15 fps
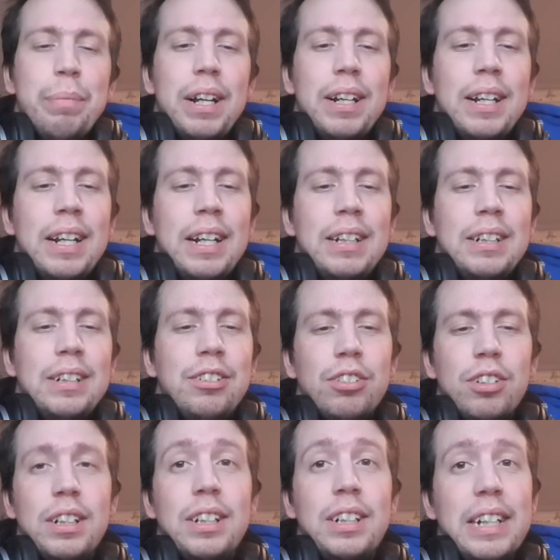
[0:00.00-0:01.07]
but then I
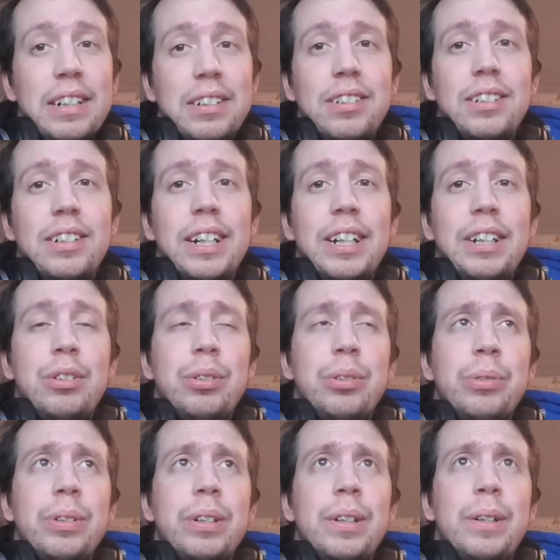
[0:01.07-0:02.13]
started yesterday
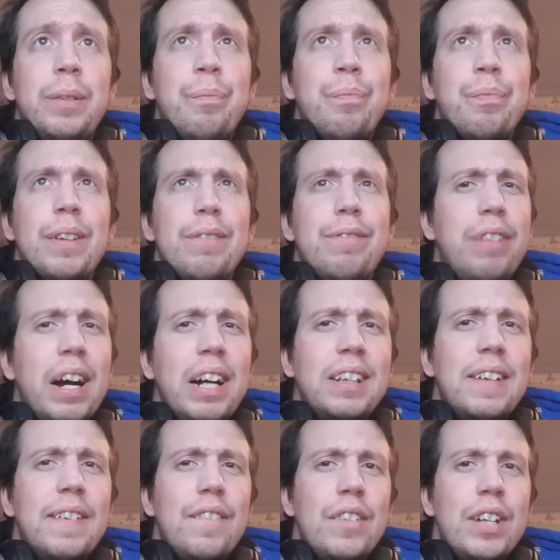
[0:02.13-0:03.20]
to um, find
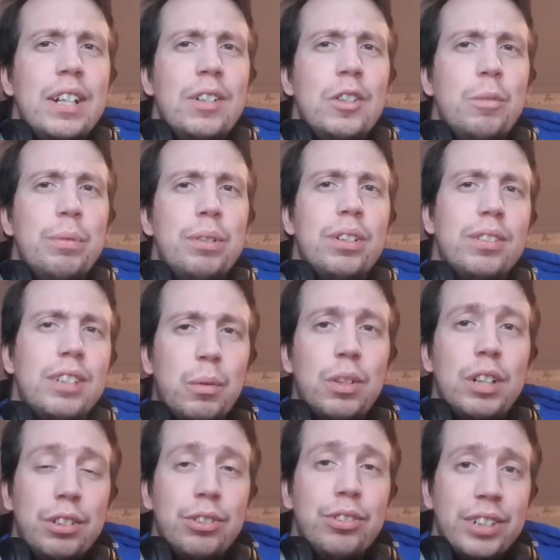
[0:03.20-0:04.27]
that video because I
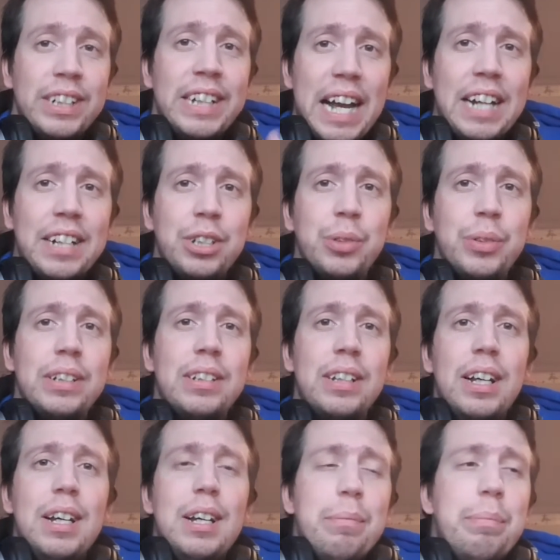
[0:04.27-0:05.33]
wanted to react to it.
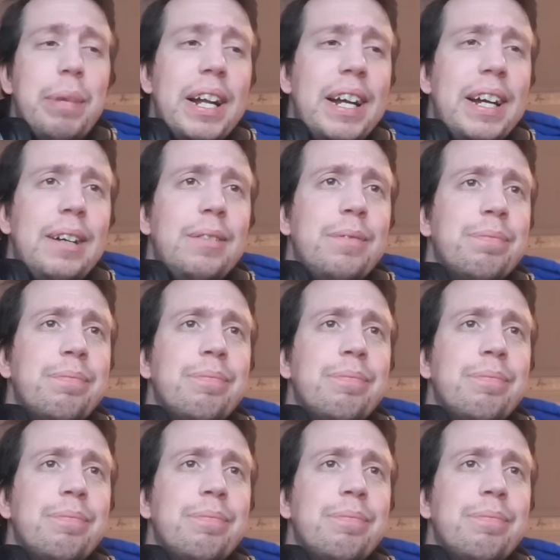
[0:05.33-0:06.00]
But uh,